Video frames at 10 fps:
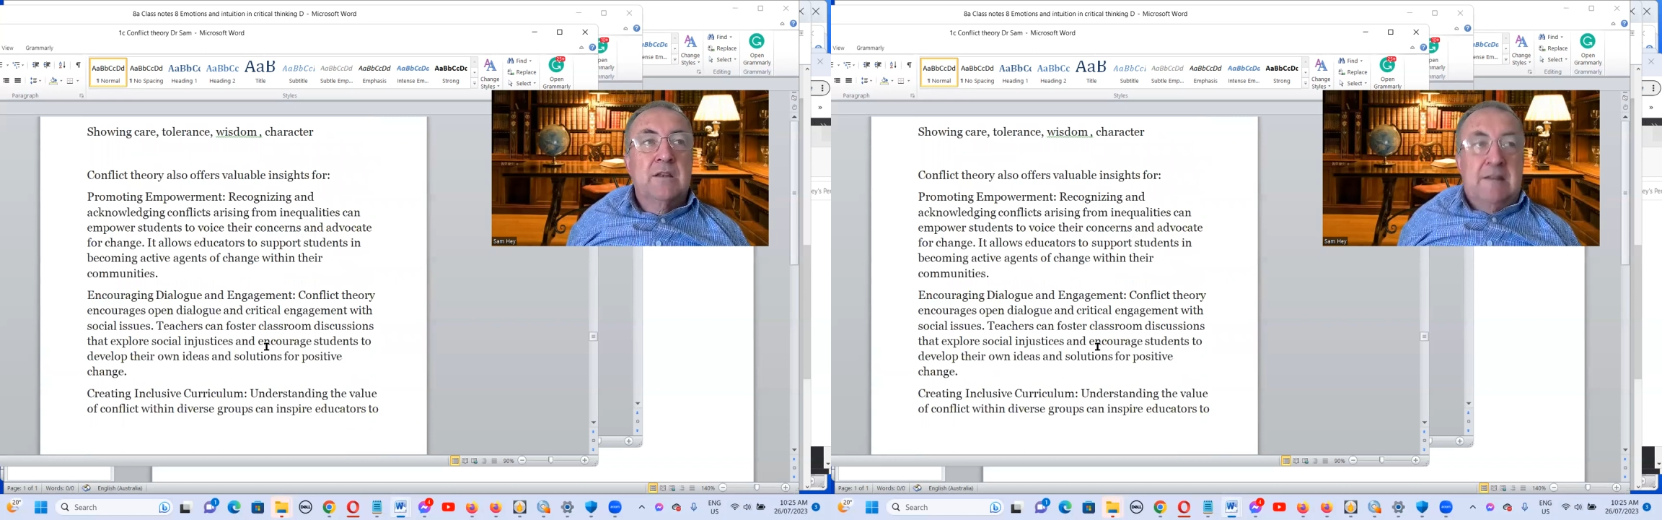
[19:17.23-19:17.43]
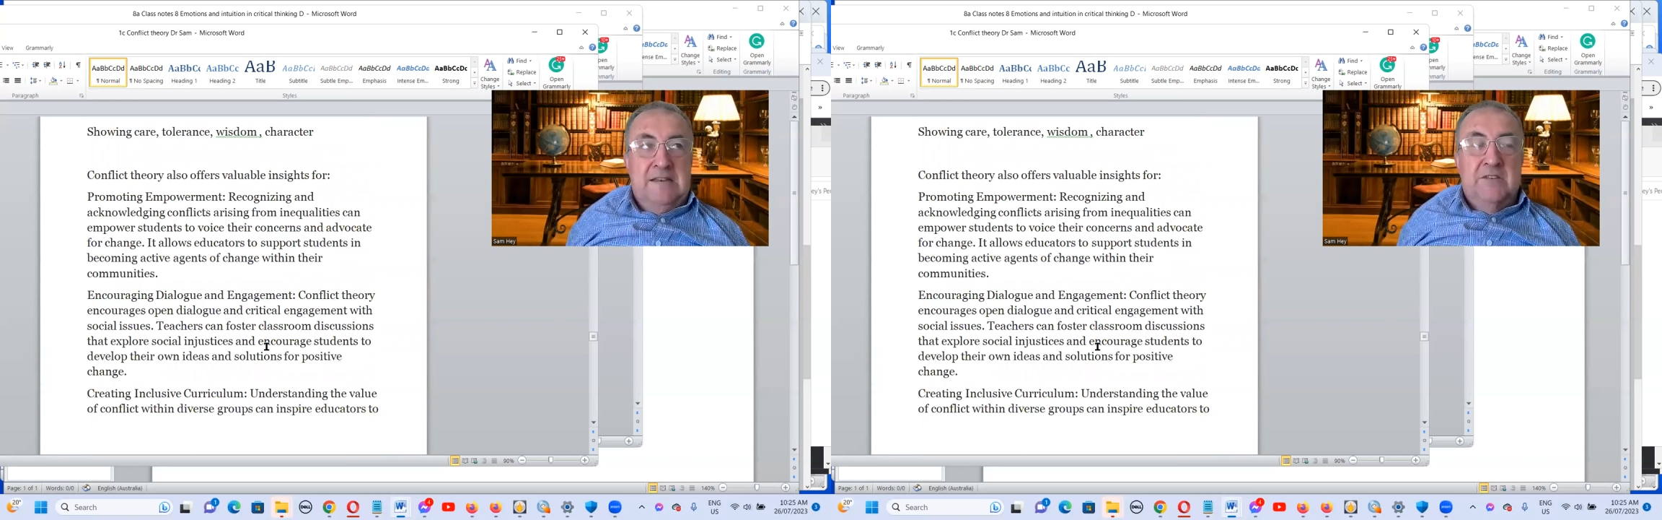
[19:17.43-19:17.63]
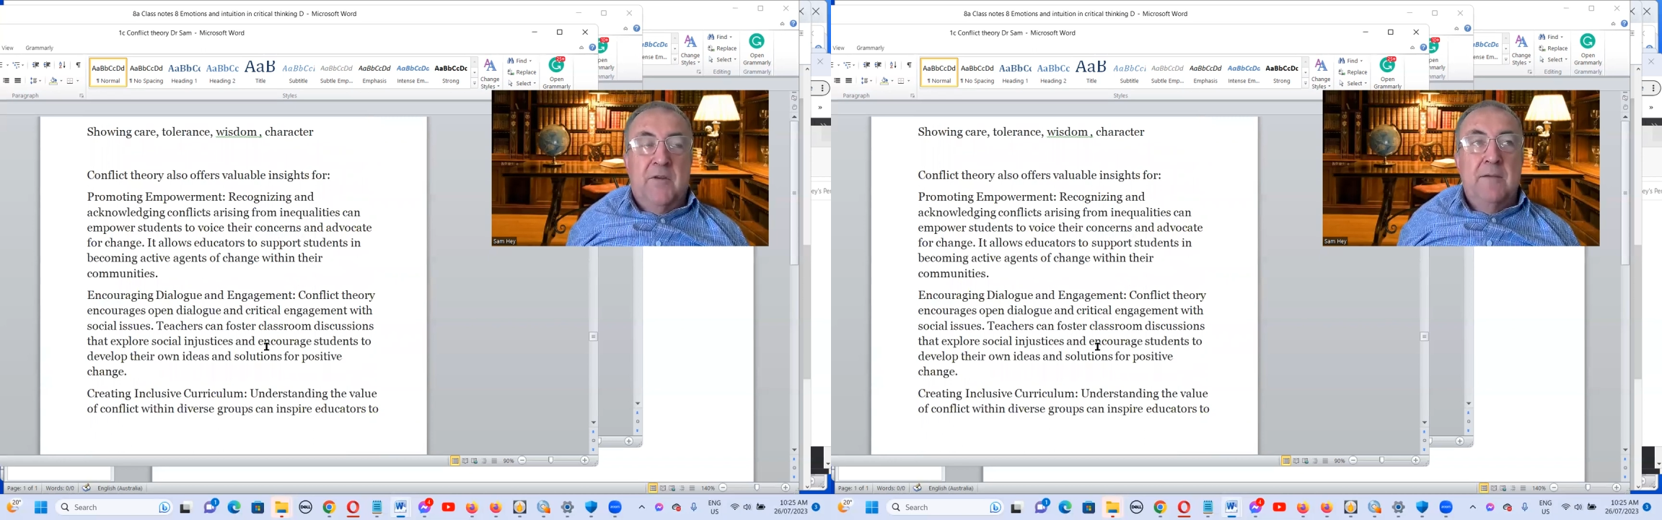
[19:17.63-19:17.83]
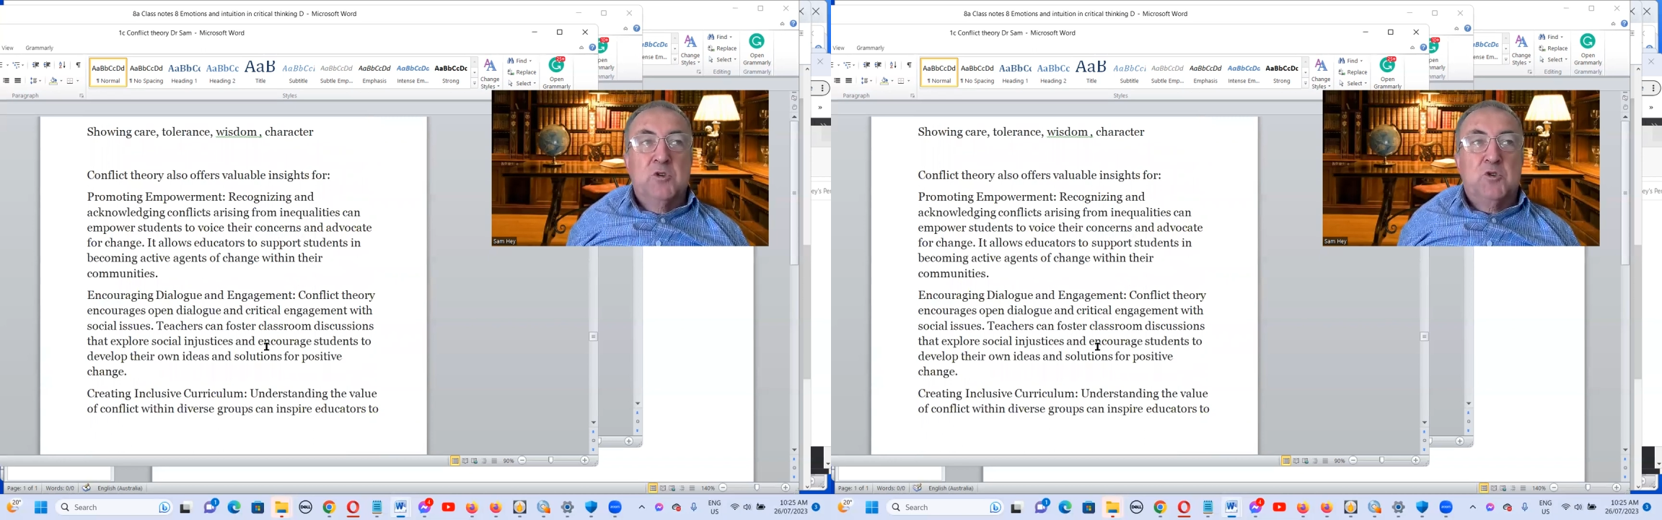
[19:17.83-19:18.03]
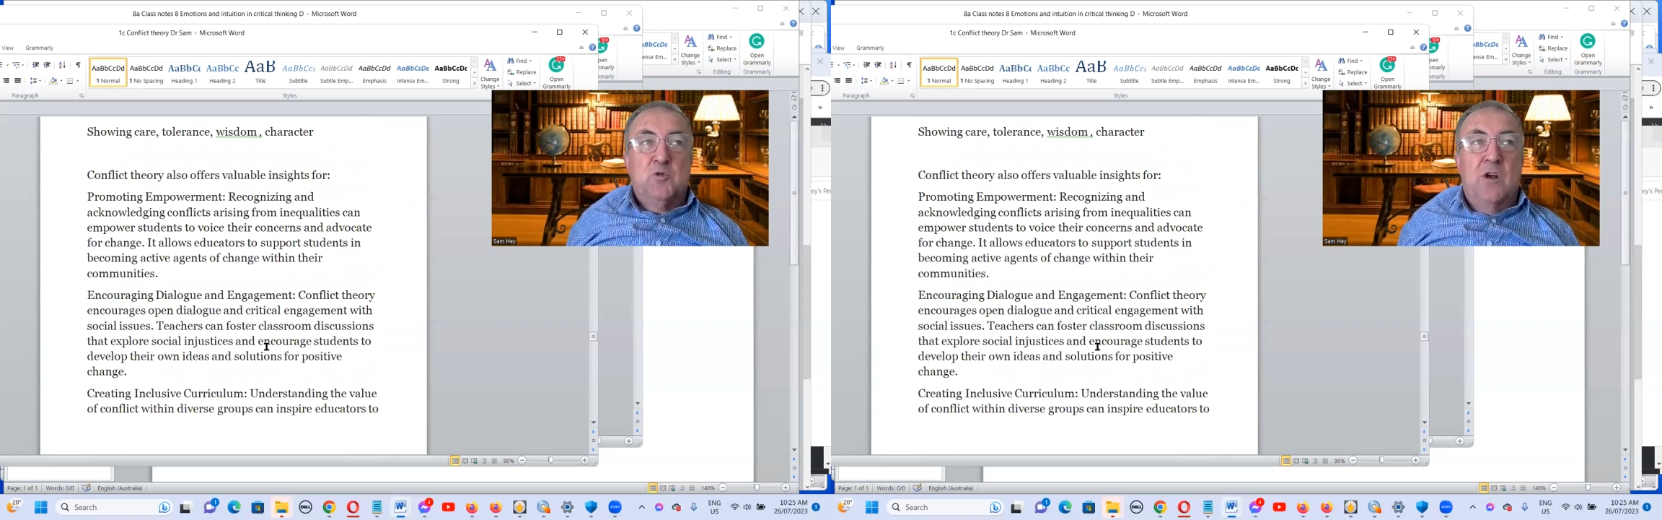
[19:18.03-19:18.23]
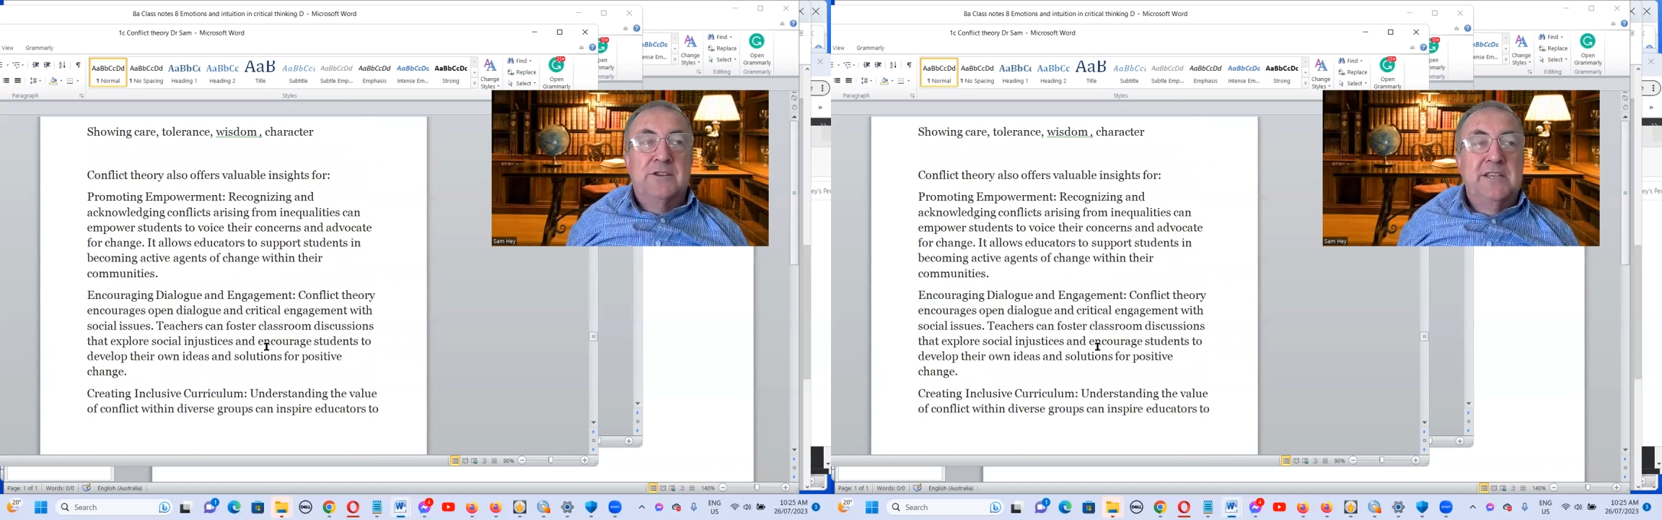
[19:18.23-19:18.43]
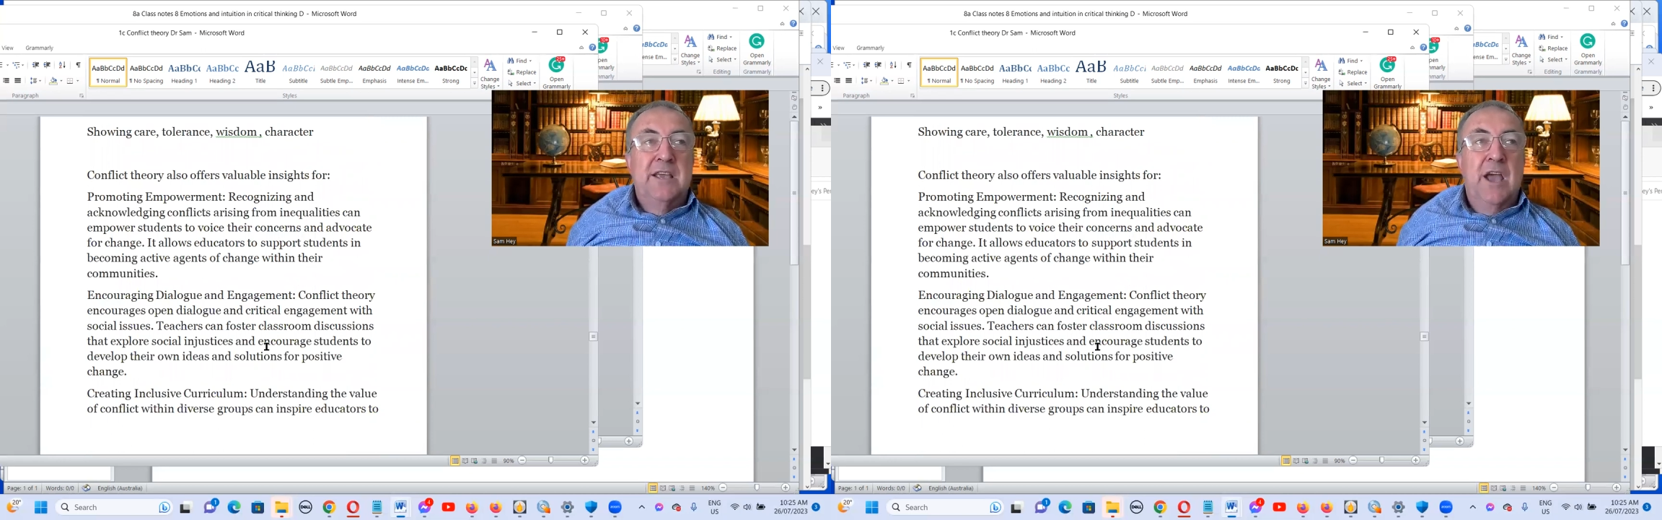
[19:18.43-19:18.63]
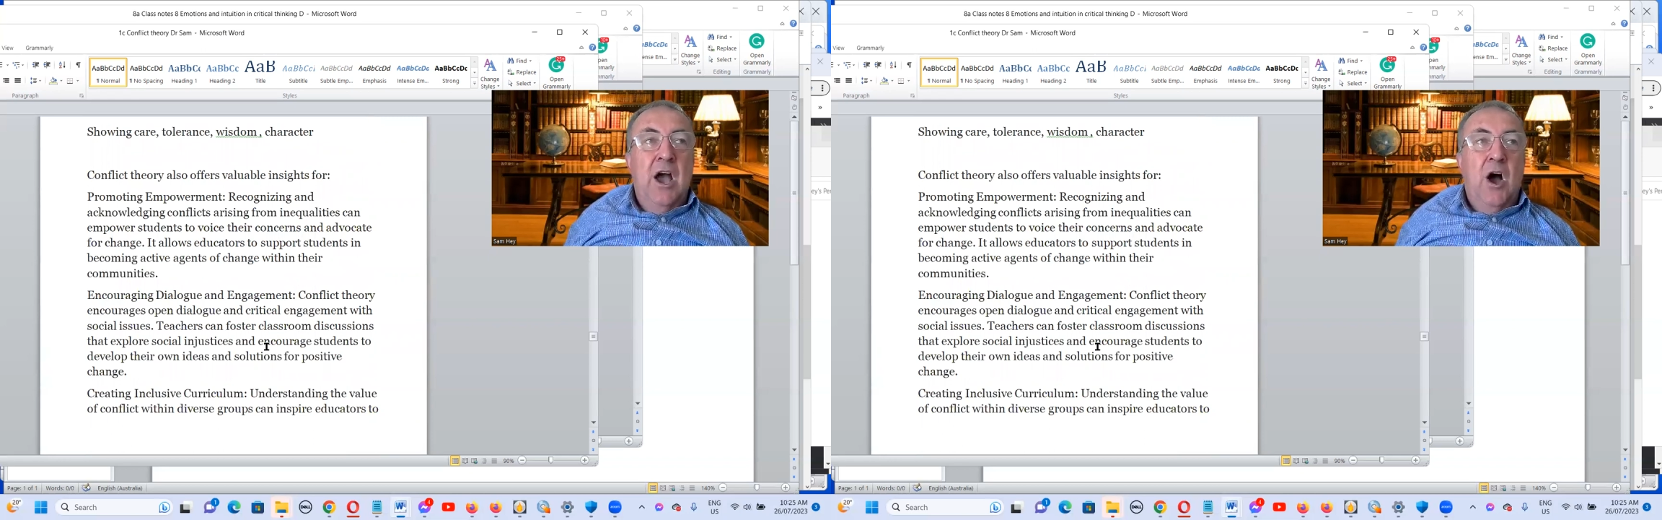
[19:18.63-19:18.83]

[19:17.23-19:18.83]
in his famous writing,